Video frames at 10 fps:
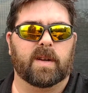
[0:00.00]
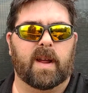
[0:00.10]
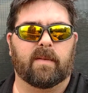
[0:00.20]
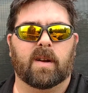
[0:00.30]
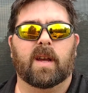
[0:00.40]
We
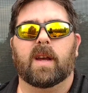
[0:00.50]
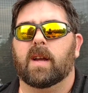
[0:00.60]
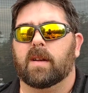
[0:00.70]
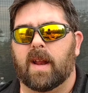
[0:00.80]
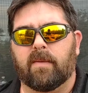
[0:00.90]
never,
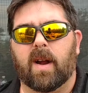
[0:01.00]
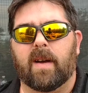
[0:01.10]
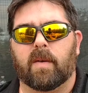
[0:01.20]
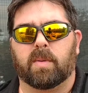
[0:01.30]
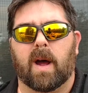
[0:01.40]
never
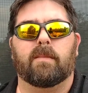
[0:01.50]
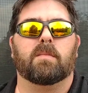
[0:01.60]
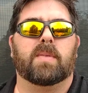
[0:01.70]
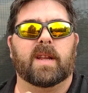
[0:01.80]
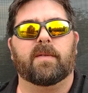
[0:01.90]
have a
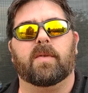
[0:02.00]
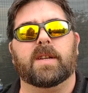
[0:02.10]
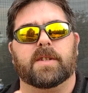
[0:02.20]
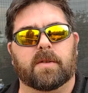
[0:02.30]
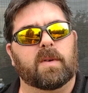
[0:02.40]
problem, but if
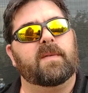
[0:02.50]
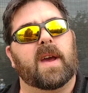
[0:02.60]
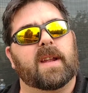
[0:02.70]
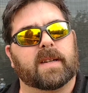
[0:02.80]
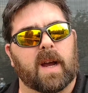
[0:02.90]
we do, we've
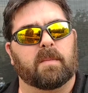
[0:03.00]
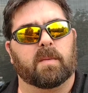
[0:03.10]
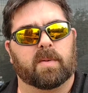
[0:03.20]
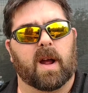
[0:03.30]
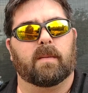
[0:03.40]
had a
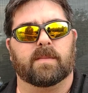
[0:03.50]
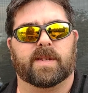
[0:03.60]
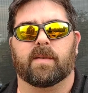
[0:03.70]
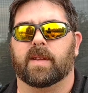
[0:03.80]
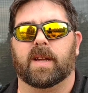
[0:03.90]
couple
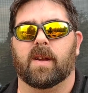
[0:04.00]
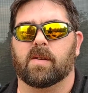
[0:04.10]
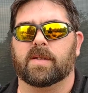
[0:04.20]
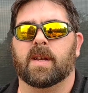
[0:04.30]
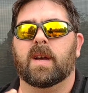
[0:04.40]
problems over the
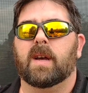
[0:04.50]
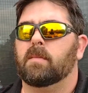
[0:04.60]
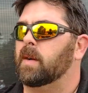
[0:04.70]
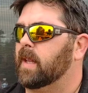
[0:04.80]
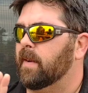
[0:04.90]
years,
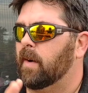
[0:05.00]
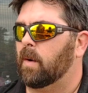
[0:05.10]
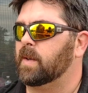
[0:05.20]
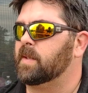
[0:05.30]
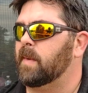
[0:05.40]
but they've
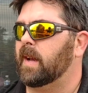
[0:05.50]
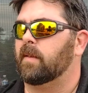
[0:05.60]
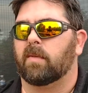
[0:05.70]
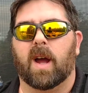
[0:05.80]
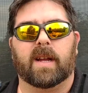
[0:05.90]
always made
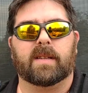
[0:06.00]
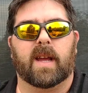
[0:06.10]
it right.